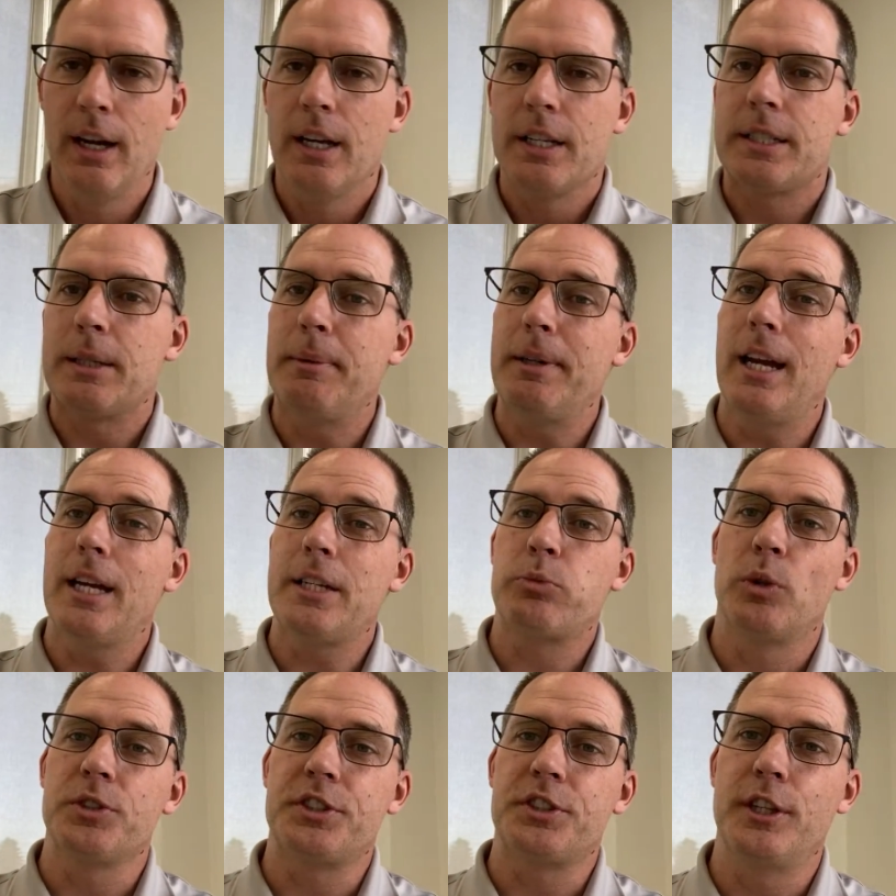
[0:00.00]
Somebody
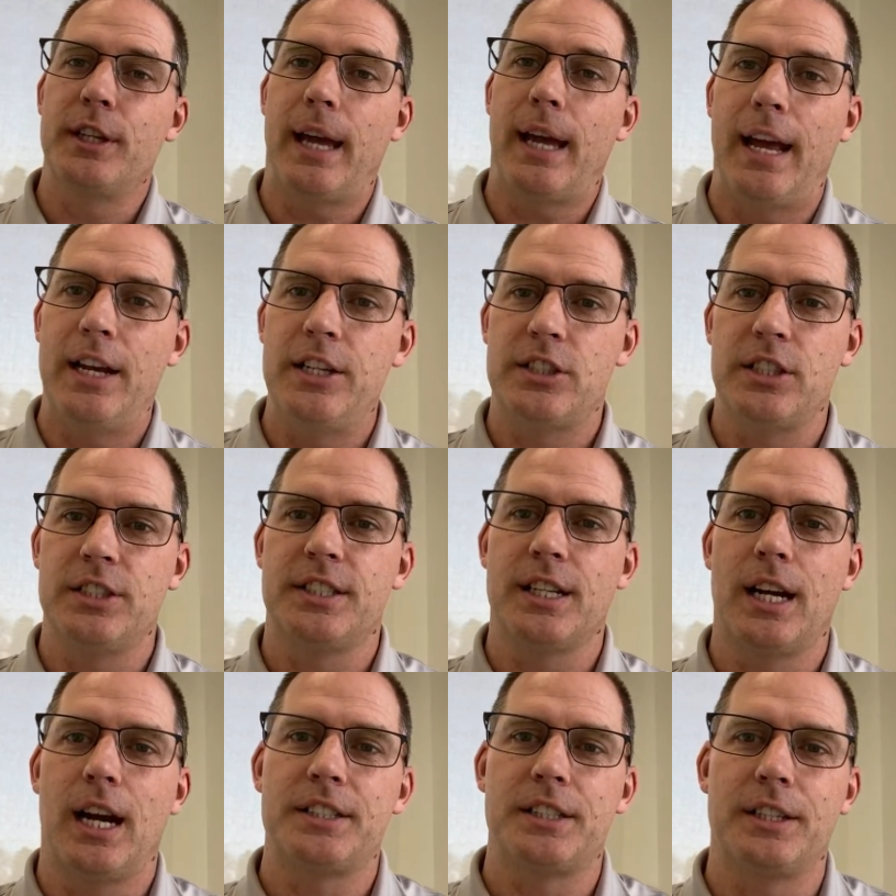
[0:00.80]
asked, what's the engine
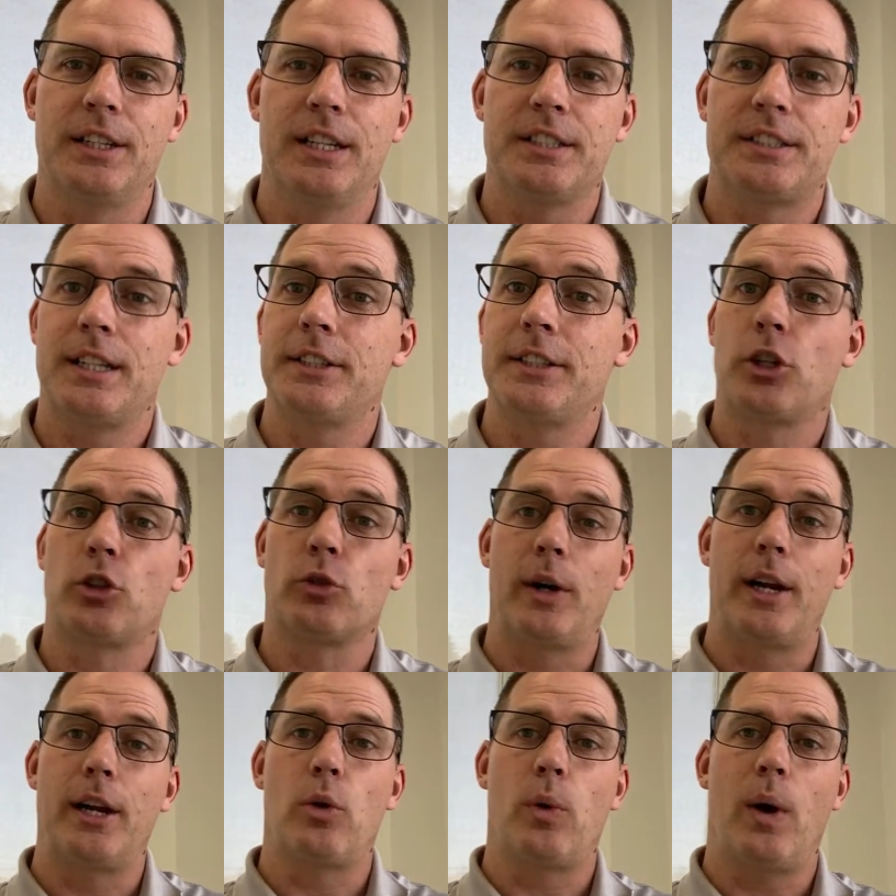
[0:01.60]
size in this? And that's a
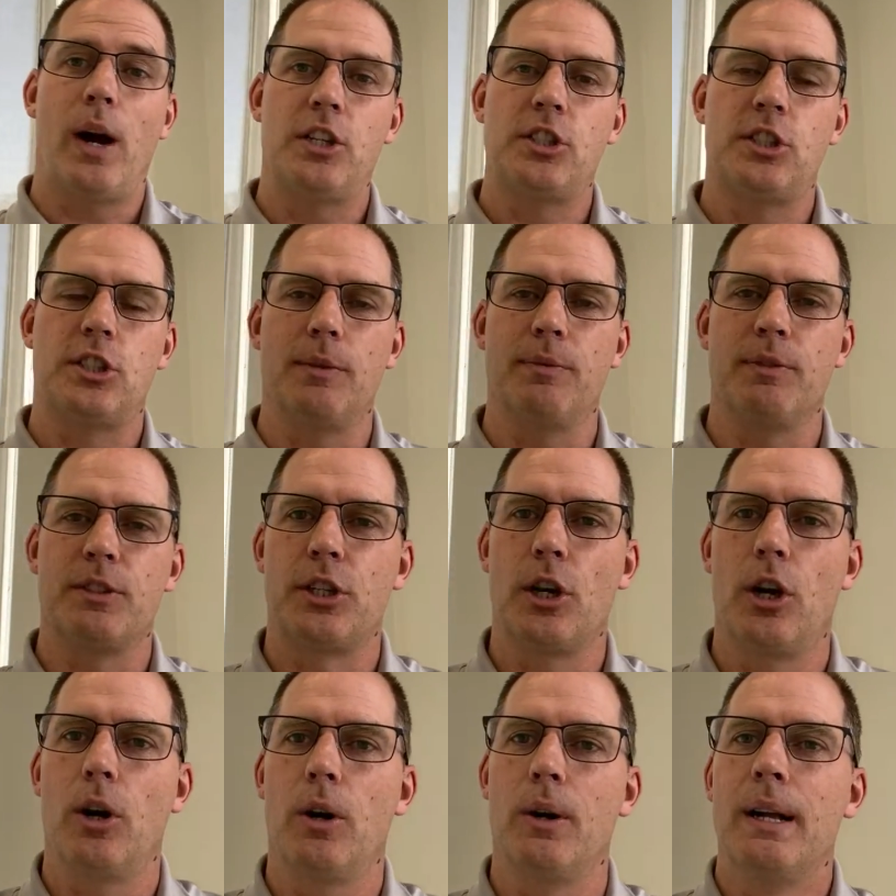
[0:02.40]
great question.
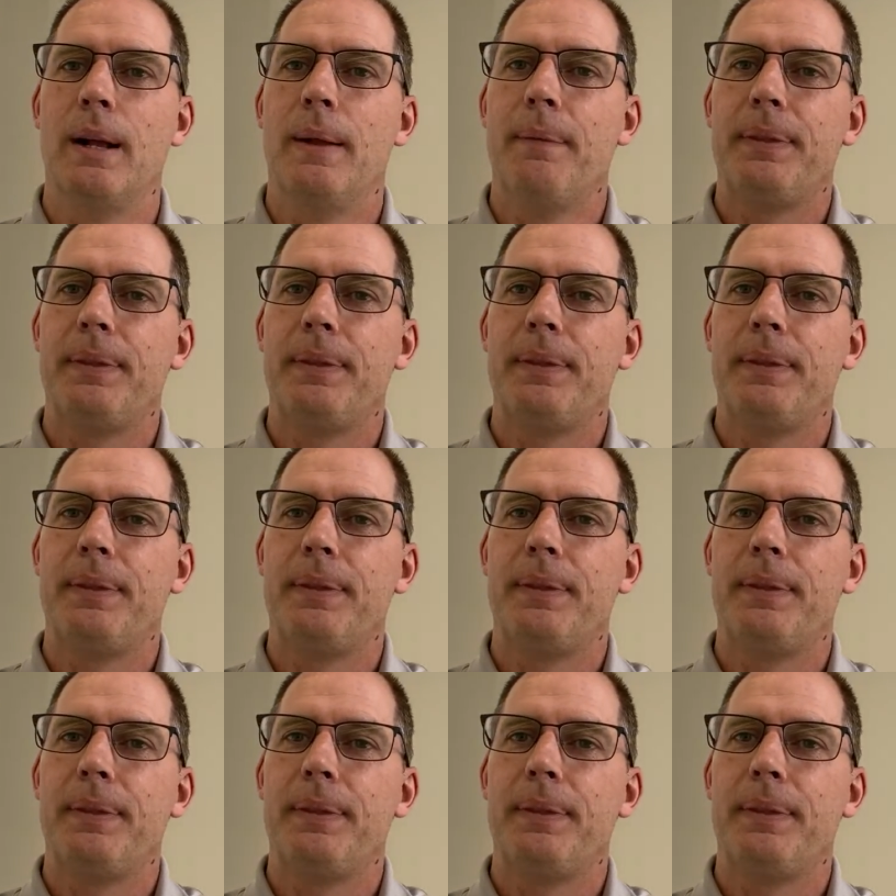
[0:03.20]
So